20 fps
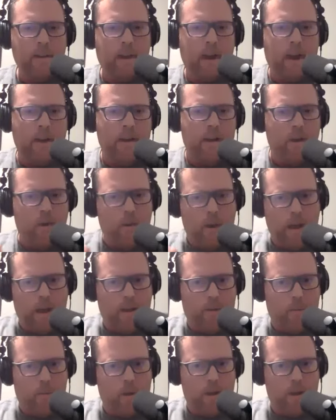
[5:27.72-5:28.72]
I know how
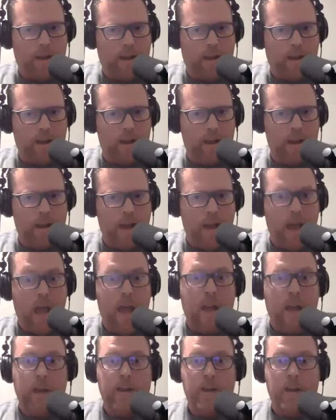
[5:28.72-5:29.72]
to run a gun
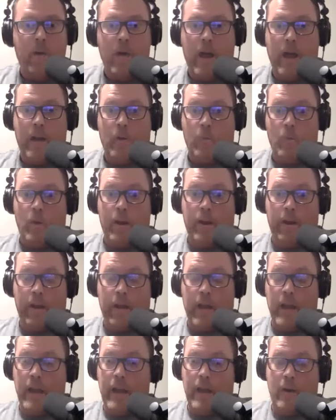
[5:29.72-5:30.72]
and I know how to run a
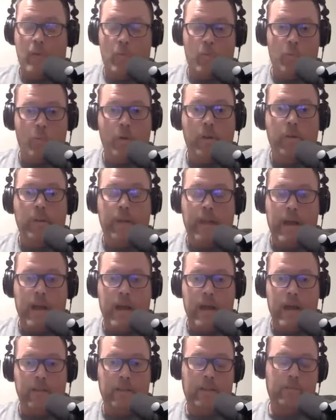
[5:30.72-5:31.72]
gun at a really
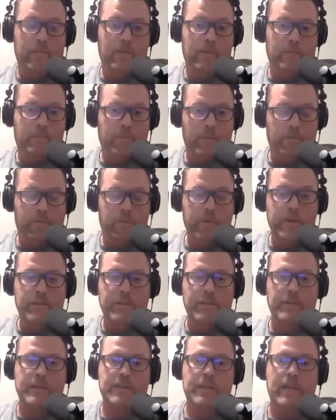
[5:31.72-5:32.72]
high level of
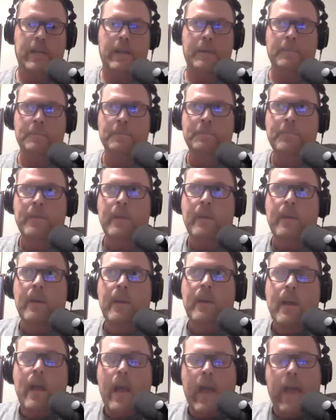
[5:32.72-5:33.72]
proficiency.
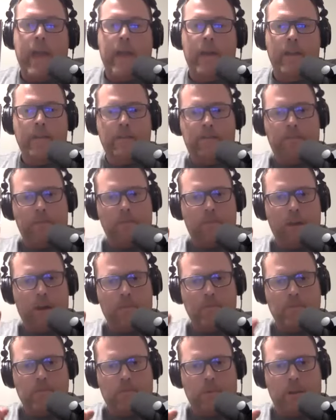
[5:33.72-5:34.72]
And
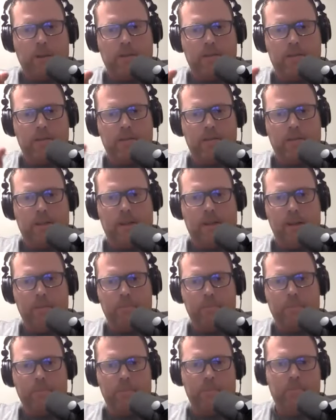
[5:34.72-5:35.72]
sometimes we
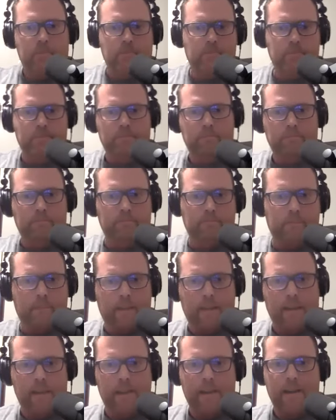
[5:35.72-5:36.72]
skip
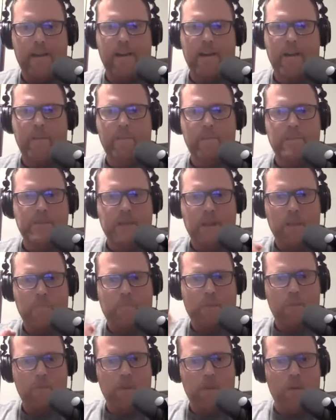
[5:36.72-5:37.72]
the uh skip
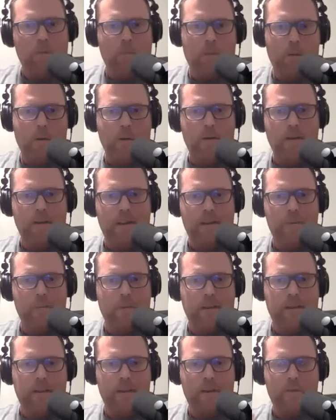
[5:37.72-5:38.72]
the middle part and
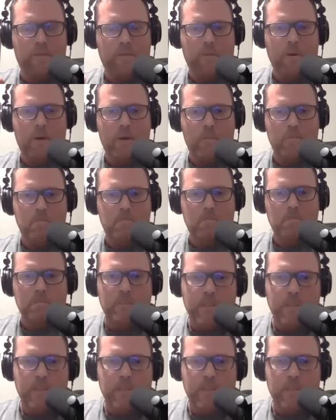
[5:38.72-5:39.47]
we go from